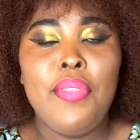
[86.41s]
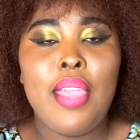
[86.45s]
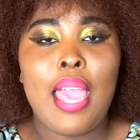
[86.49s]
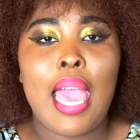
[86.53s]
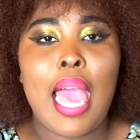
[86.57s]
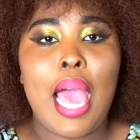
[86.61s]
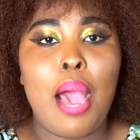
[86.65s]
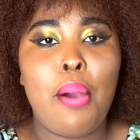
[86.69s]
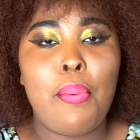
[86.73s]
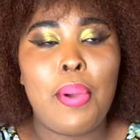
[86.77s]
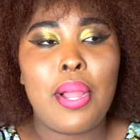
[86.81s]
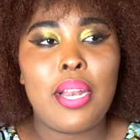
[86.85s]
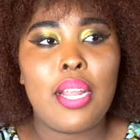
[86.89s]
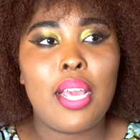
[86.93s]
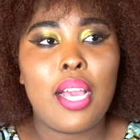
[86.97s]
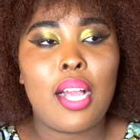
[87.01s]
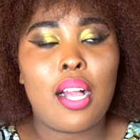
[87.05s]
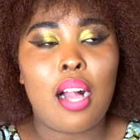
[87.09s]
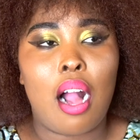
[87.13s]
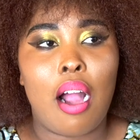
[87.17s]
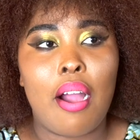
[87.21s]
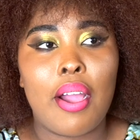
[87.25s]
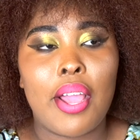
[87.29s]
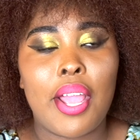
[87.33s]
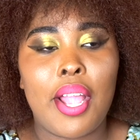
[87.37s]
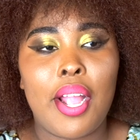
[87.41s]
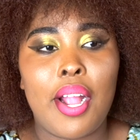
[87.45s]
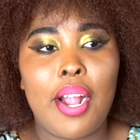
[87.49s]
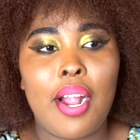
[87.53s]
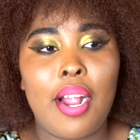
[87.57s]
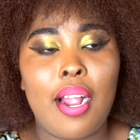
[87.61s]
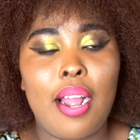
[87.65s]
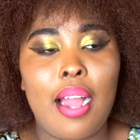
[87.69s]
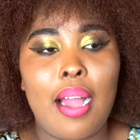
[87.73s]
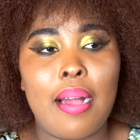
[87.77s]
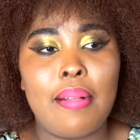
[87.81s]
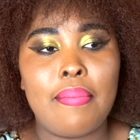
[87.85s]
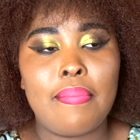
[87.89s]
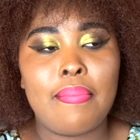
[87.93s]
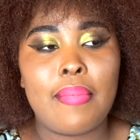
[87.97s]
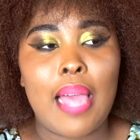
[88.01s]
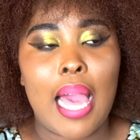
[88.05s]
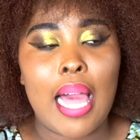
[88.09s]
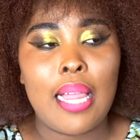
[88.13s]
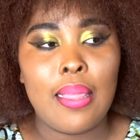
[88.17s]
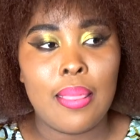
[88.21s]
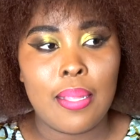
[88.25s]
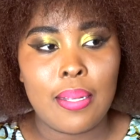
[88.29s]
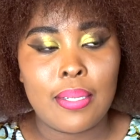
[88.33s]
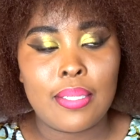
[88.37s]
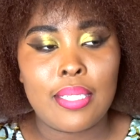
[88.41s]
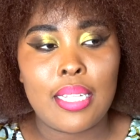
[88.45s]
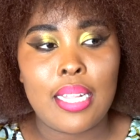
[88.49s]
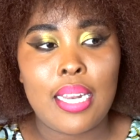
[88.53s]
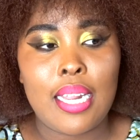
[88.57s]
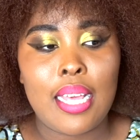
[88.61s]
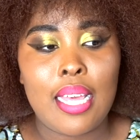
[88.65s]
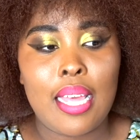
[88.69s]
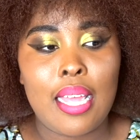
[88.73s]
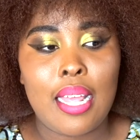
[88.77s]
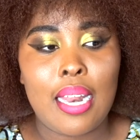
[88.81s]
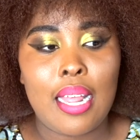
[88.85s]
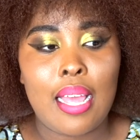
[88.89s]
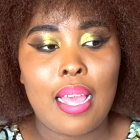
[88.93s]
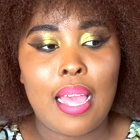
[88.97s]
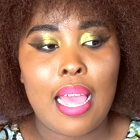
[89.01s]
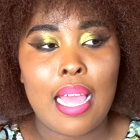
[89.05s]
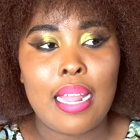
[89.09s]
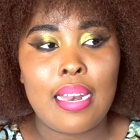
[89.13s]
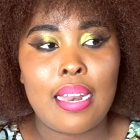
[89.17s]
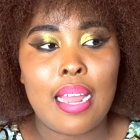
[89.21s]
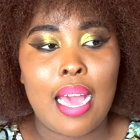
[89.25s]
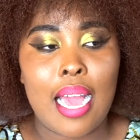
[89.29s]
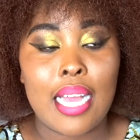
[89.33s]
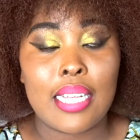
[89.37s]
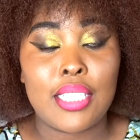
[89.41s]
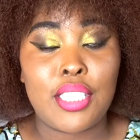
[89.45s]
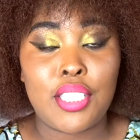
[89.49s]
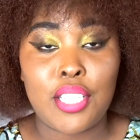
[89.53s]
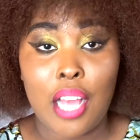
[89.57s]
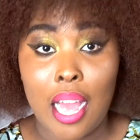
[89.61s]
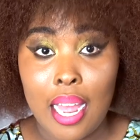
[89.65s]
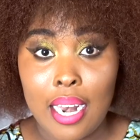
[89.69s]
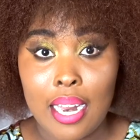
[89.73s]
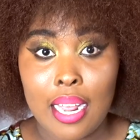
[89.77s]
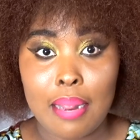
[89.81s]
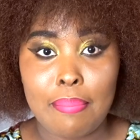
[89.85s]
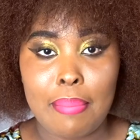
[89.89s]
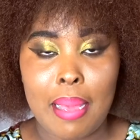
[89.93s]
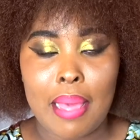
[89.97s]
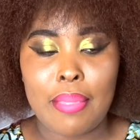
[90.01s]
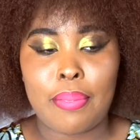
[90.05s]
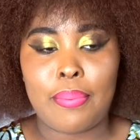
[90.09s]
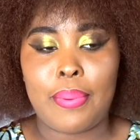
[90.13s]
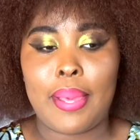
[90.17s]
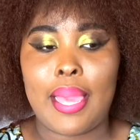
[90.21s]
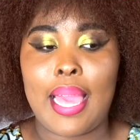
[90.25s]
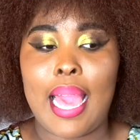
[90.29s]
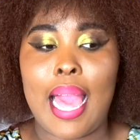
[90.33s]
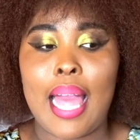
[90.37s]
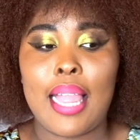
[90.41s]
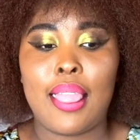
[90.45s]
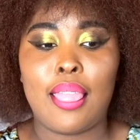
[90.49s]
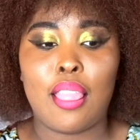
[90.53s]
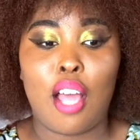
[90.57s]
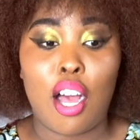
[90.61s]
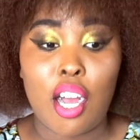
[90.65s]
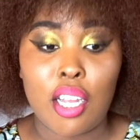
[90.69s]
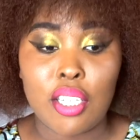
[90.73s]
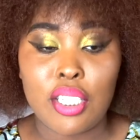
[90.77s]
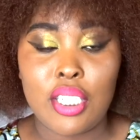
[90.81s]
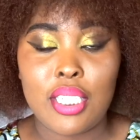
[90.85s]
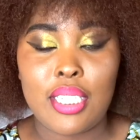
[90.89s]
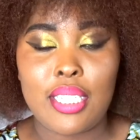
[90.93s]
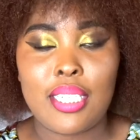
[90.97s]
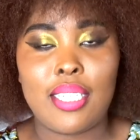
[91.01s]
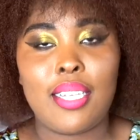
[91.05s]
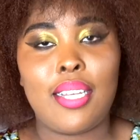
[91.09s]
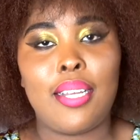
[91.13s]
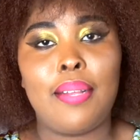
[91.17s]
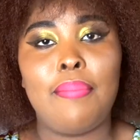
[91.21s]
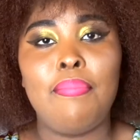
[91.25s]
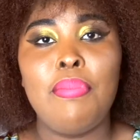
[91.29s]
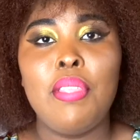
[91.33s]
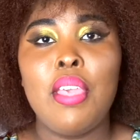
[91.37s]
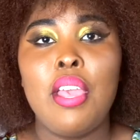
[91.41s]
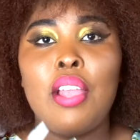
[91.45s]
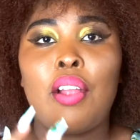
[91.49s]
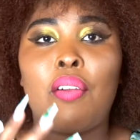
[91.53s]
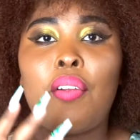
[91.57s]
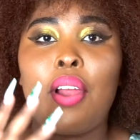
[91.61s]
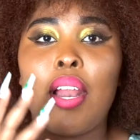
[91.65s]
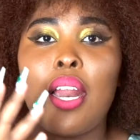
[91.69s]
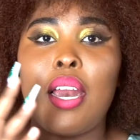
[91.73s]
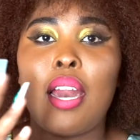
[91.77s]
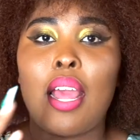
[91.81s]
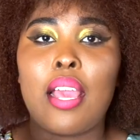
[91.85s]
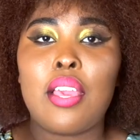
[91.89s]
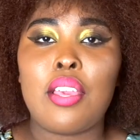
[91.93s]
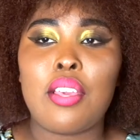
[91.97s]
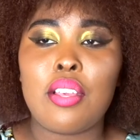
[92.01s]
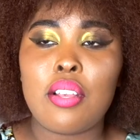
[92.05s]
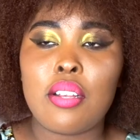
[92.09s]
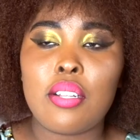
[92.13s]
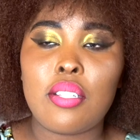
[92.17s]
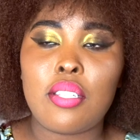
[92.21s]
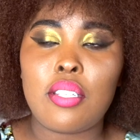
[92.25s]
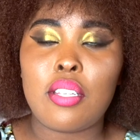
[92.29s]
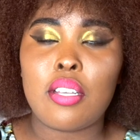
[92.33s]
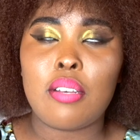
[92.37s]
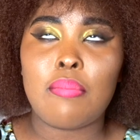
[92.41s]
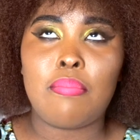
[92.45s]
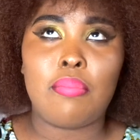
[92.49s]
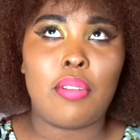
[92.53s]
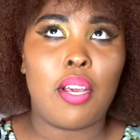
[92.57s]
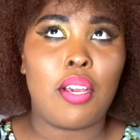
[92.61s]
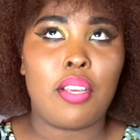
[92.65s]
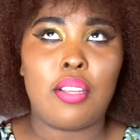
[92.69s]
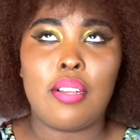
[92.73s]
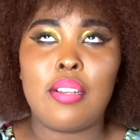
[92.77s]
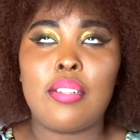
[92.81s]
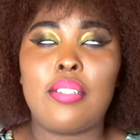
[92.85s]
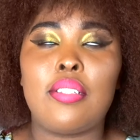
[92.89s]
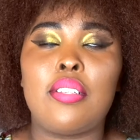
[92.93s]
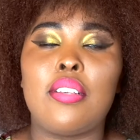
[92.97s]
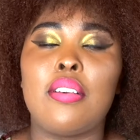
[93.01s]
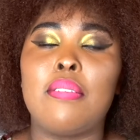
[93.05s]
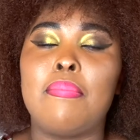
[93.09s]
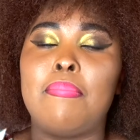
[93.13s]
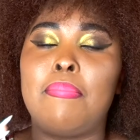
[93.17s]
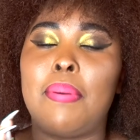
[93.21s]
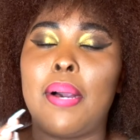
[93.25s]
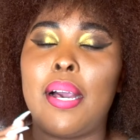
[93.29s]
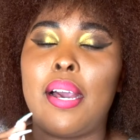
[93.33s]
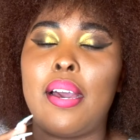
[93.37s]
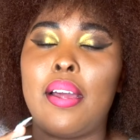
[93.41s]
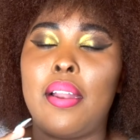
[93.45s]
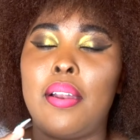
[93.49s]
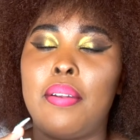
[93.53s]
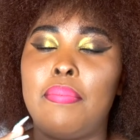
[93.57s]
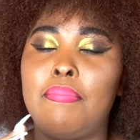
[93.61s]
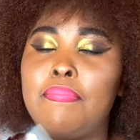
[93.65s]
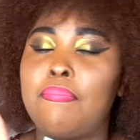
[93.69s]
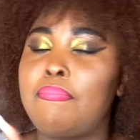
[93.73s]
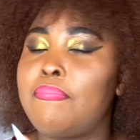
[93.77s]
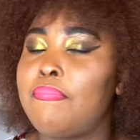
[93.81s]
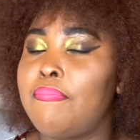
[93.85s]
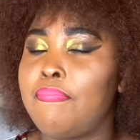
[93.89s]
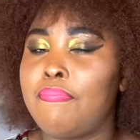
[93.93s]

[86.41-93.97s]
And when it got here, I looked at it and I started, by the way, I launched it, created a YouTube, not YouTube, but